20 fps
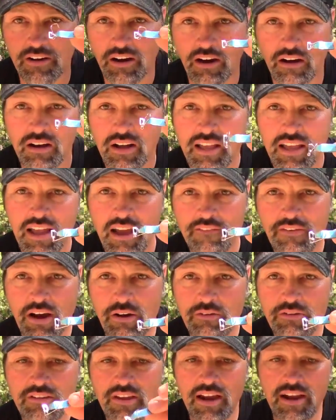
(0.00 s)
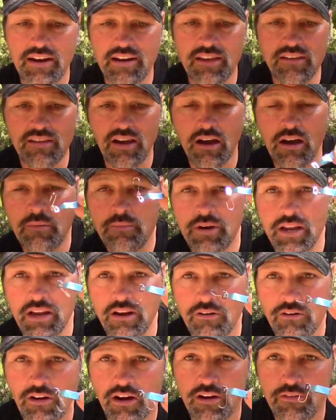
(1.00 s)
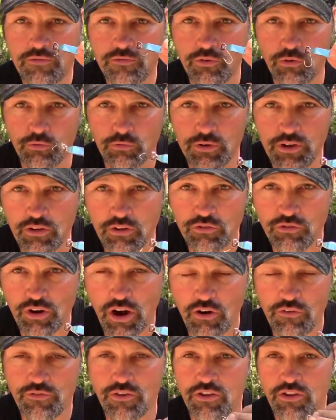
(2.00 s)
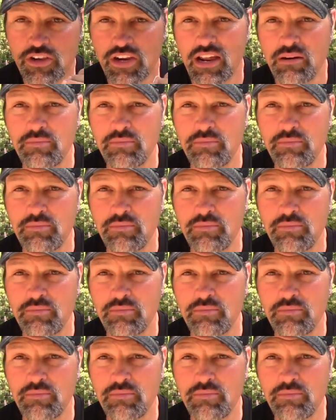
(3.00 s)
Now, if I was tying this humdinger on for real trout fishing,